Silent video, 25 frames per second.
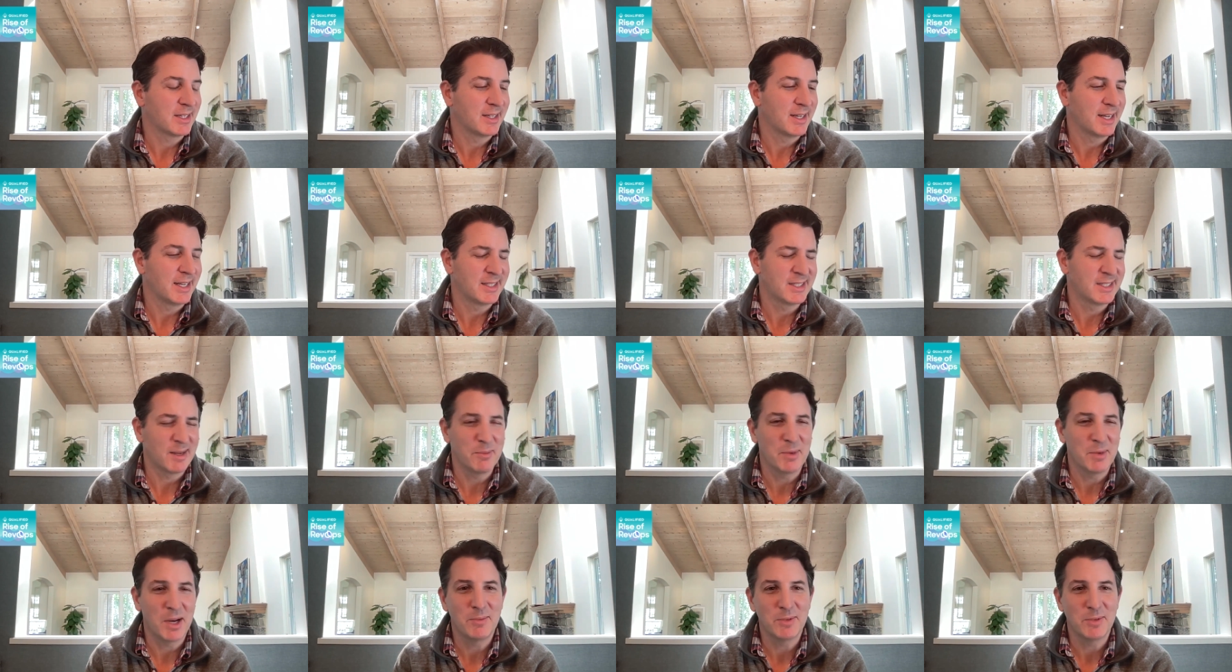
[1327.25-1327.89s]
And, and
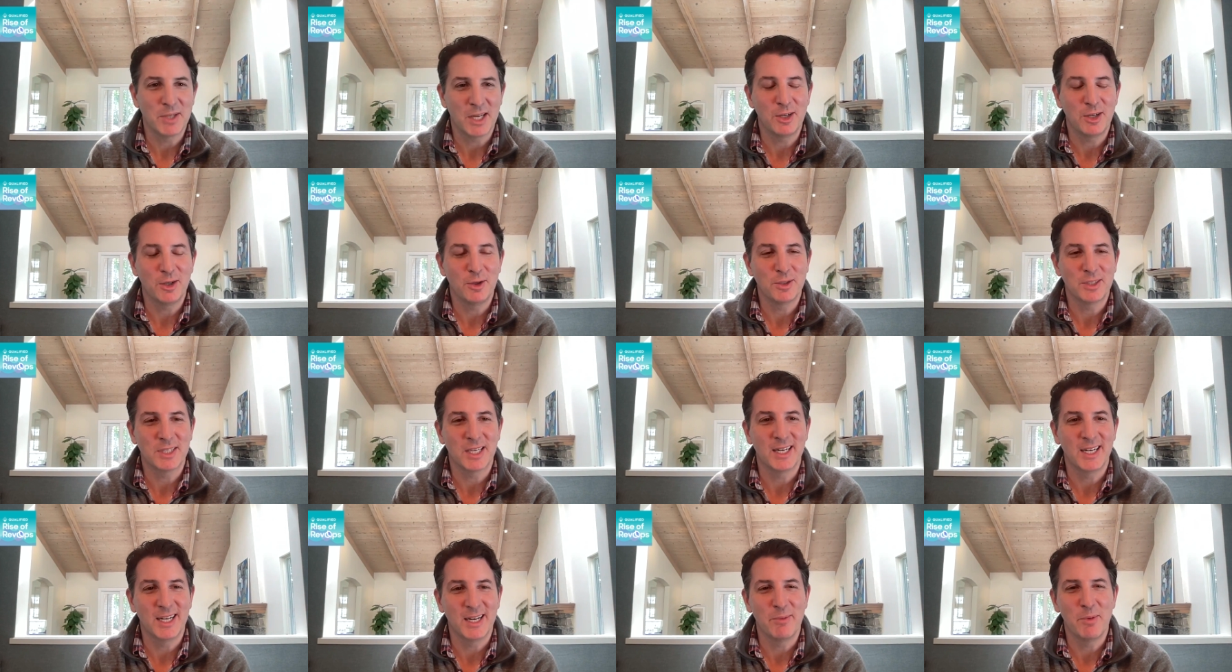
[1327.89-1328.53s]
sometimes I do
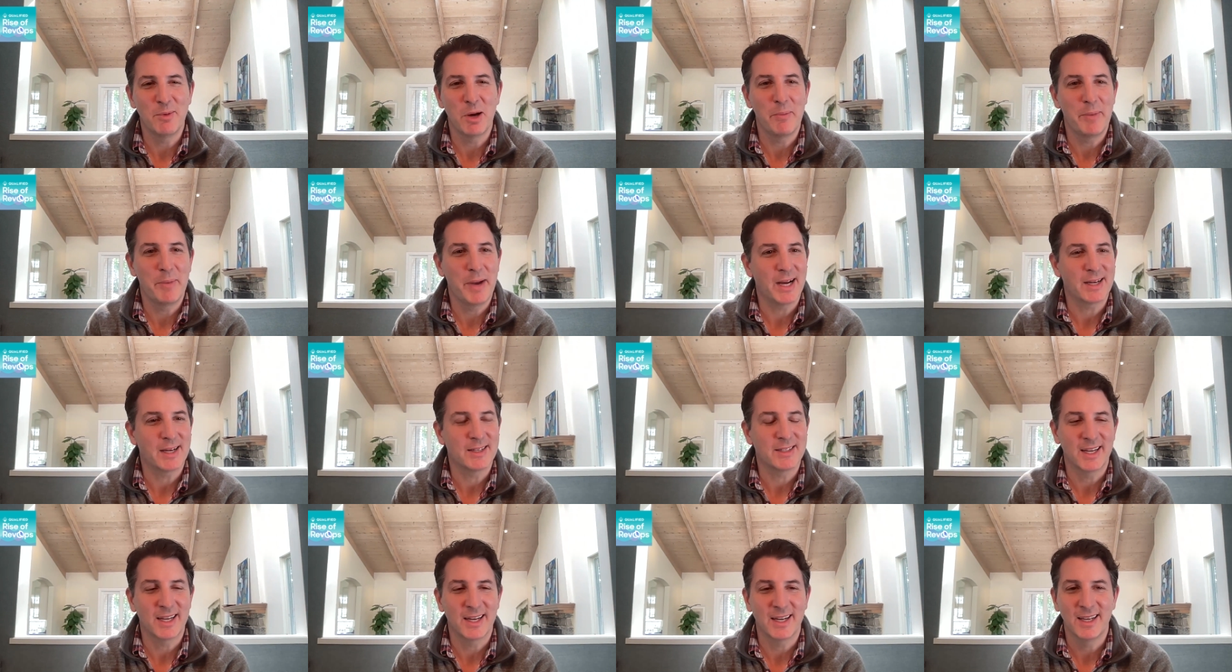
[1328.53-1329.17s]
send an email
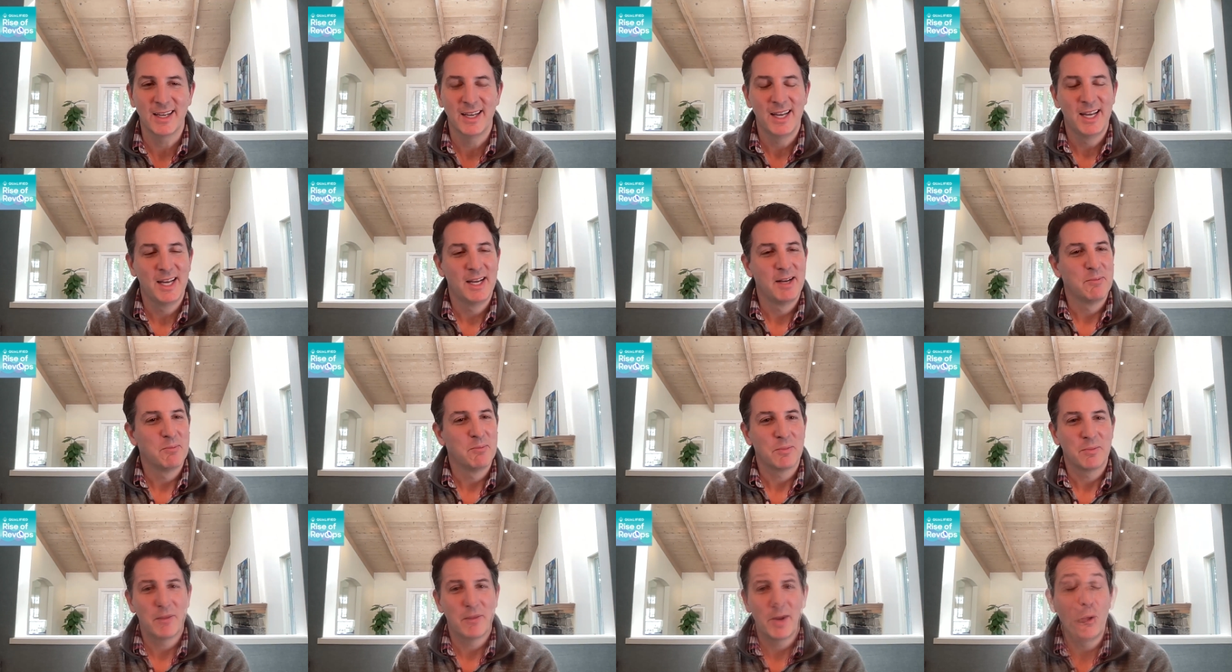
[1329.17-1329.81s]
back saying,
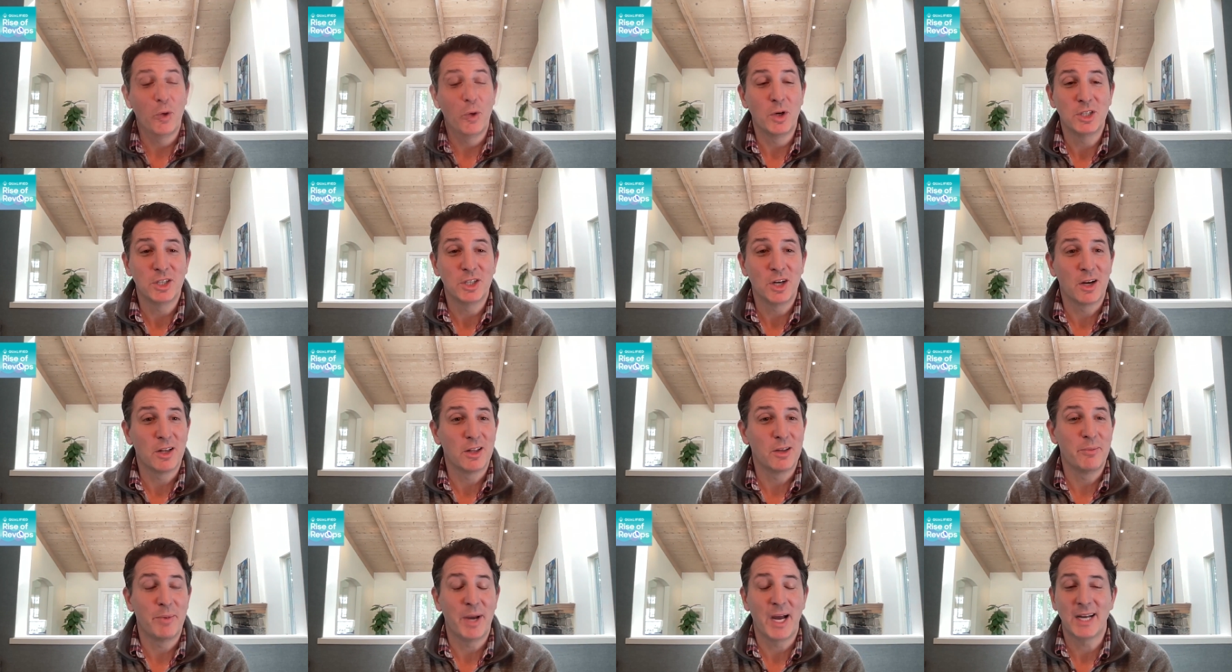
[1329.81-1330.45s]
I wish
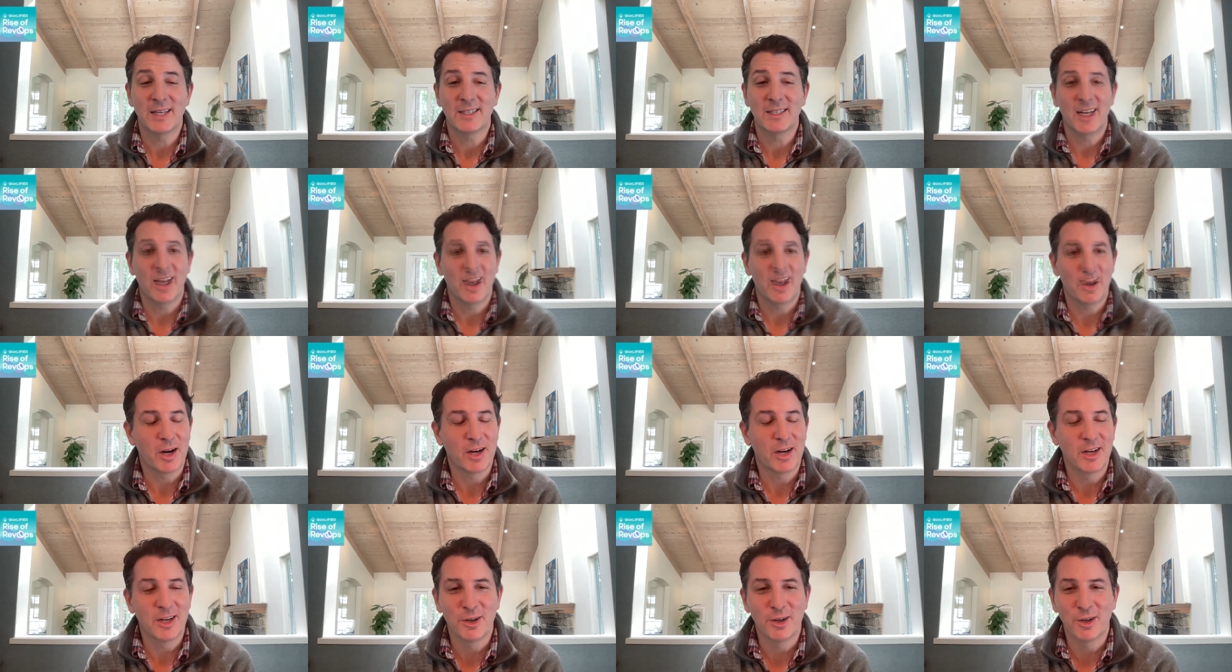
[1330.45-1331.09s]
you all the best. You're
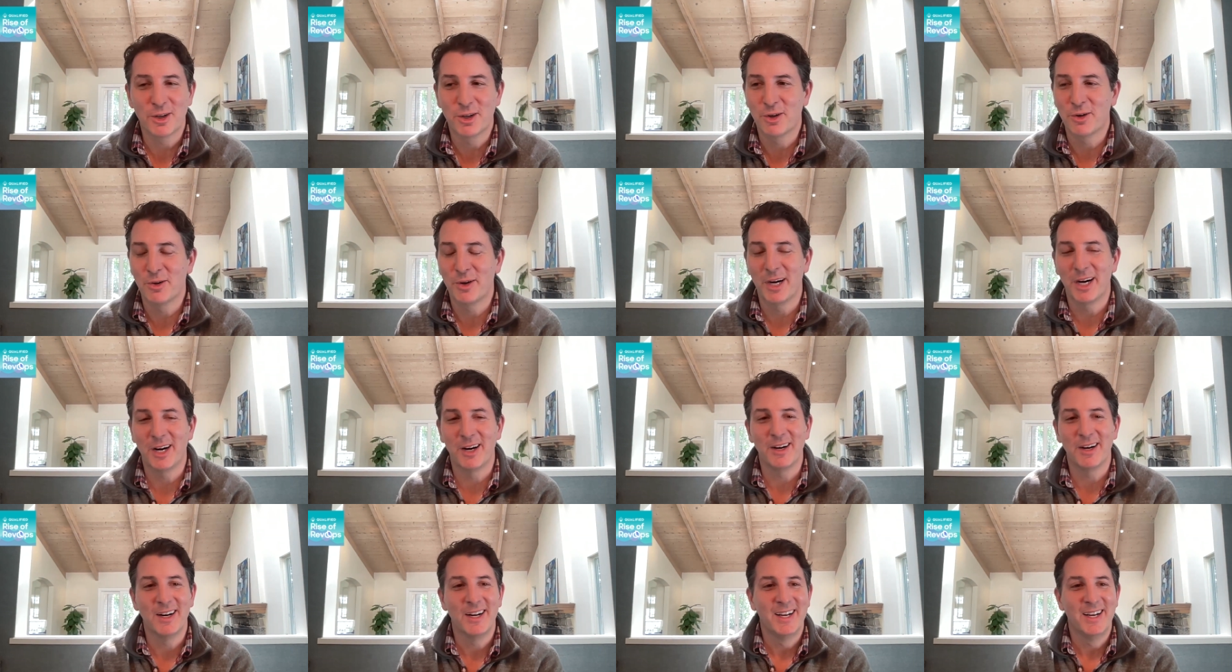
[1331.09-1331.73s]
young in your
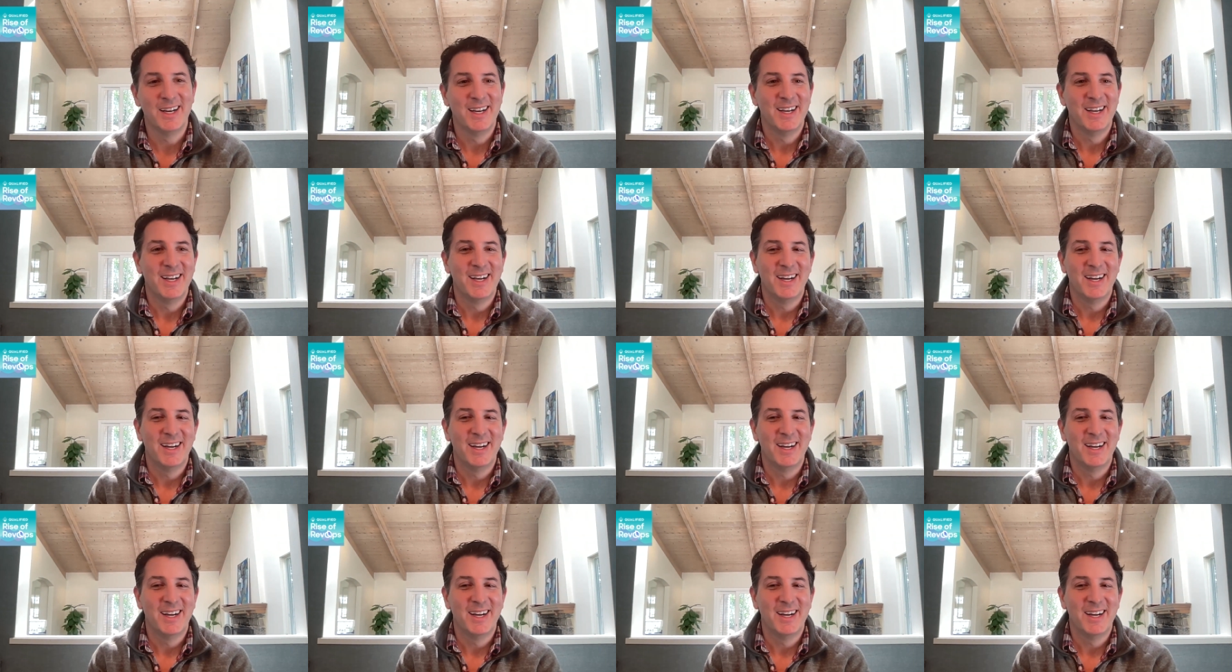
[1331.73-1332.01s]
career.